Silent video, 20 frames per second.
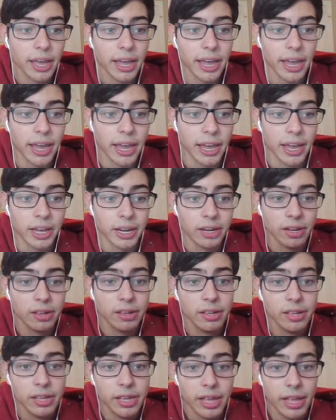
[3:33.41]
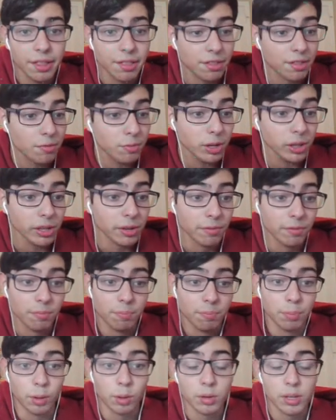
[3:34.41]
and it's really
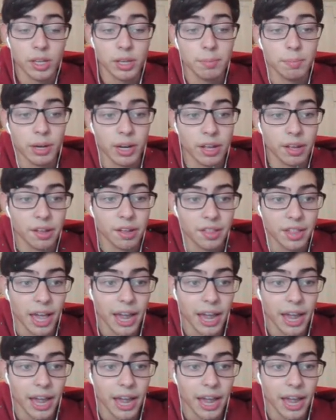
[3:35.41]
bulky because